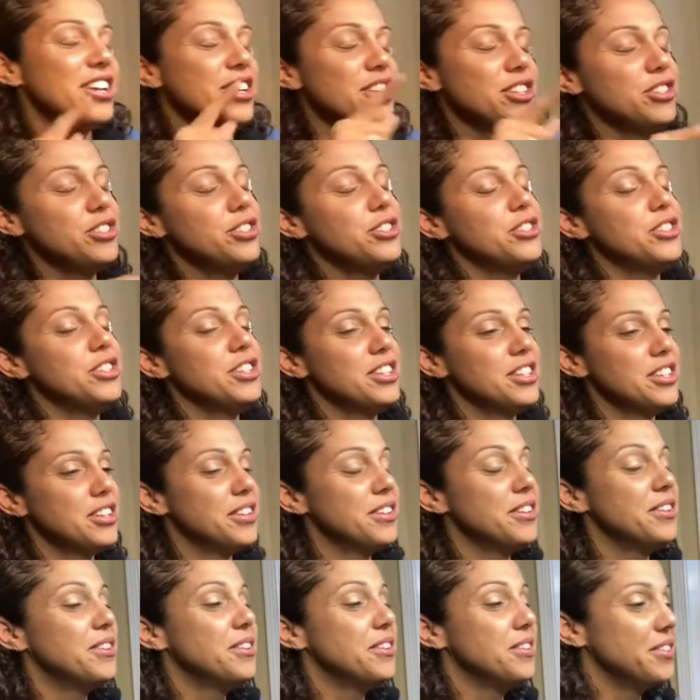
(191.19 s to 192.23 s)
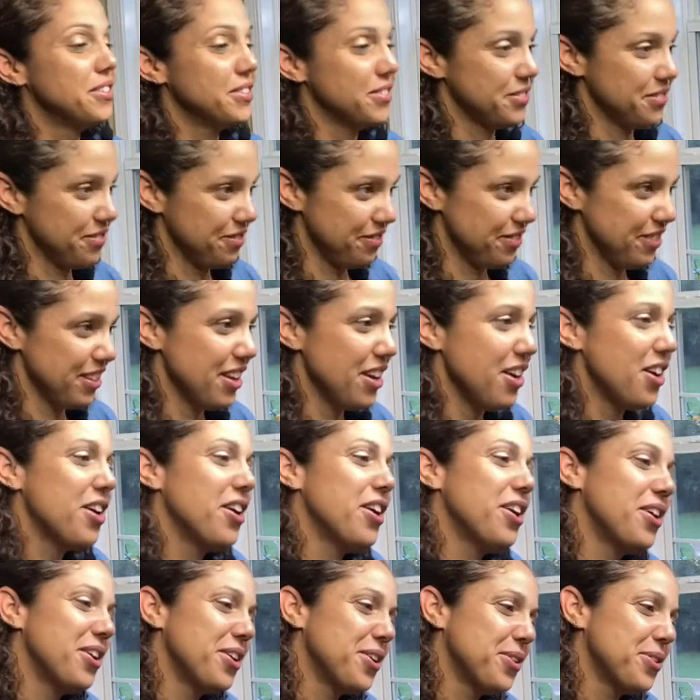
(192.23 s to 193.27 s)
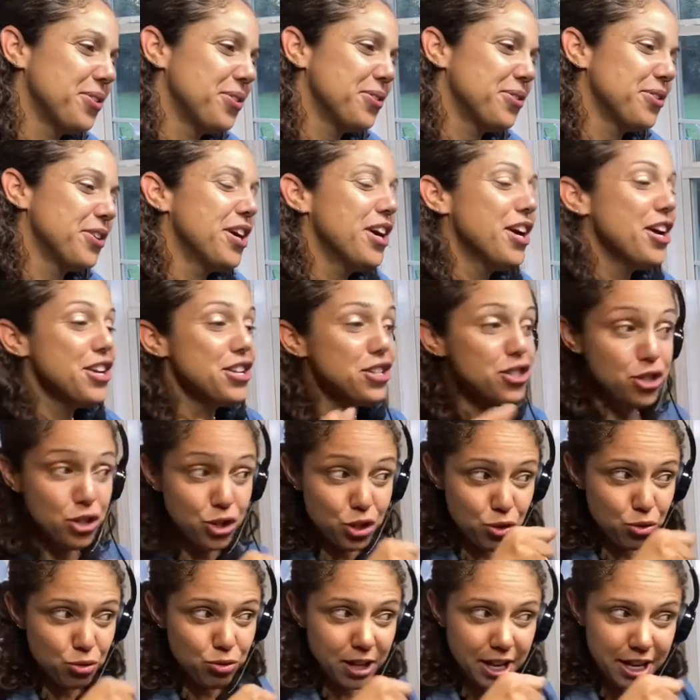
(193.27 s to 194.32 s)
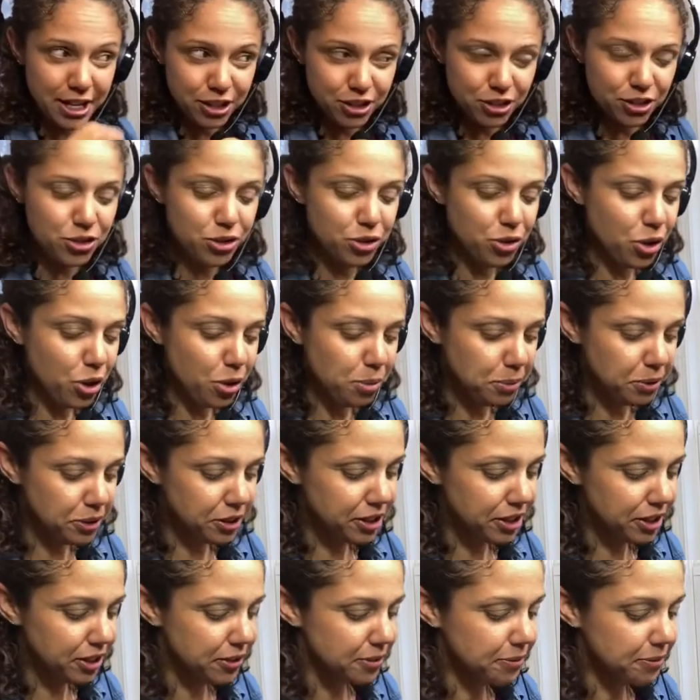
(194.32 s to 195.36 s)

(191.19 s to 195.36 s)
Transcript: The words are too small. Oh, do you like to do homework?